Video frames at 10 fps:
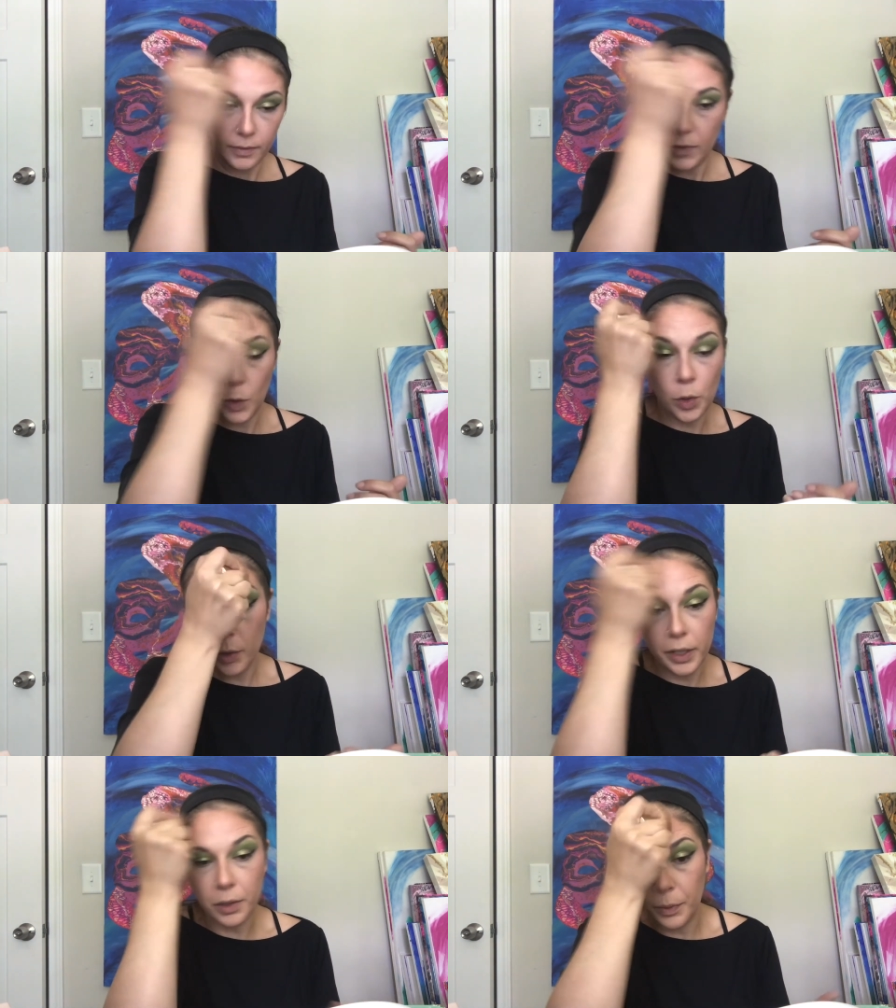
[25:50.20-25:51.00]
So
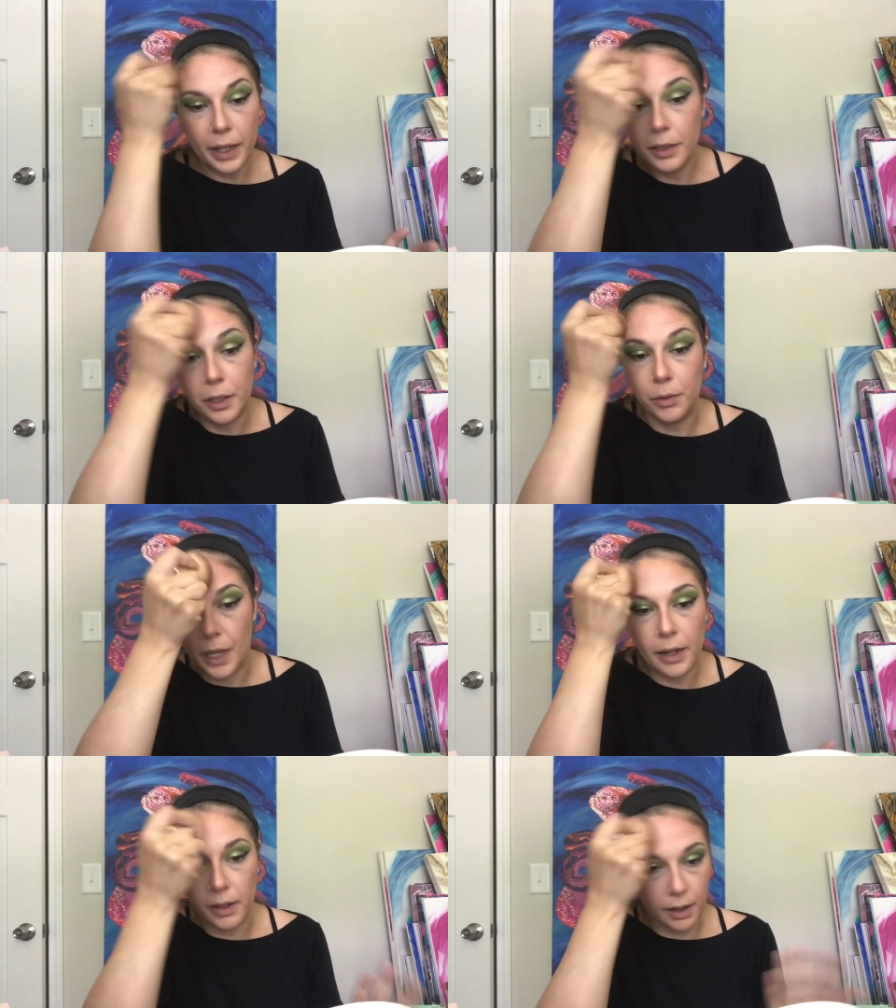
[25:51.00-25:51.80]
Shorty's a rescue,
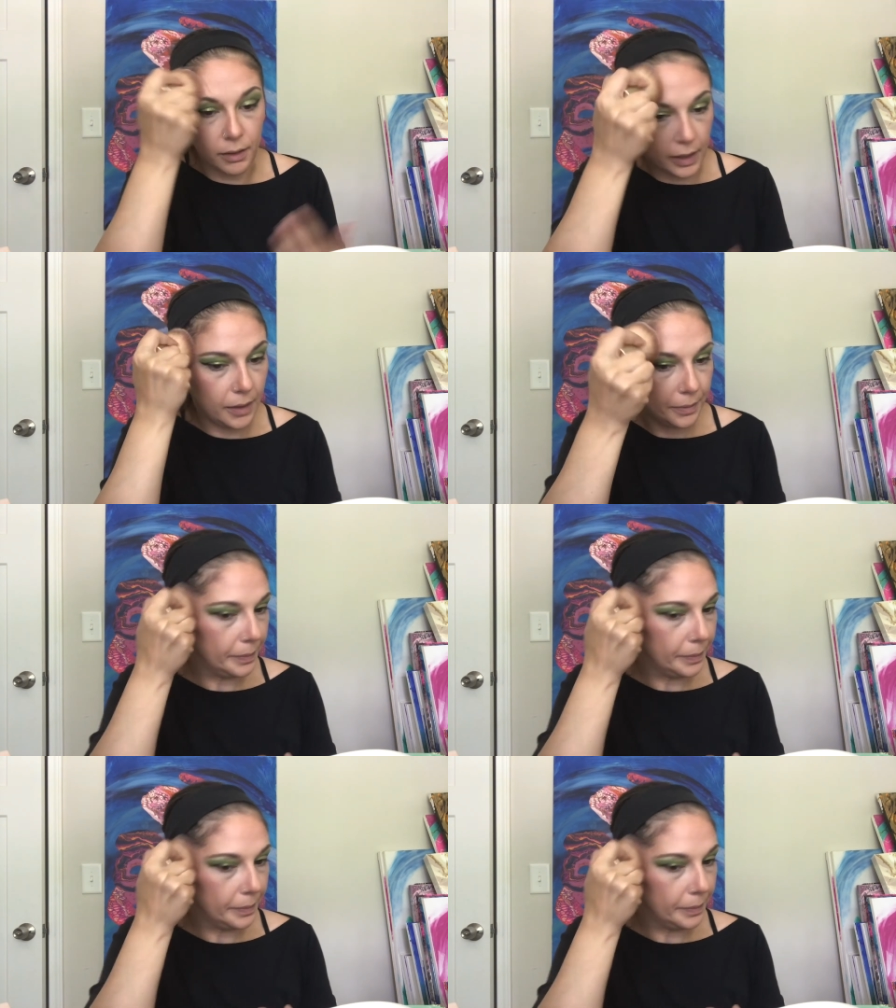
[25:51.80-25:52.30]
technically.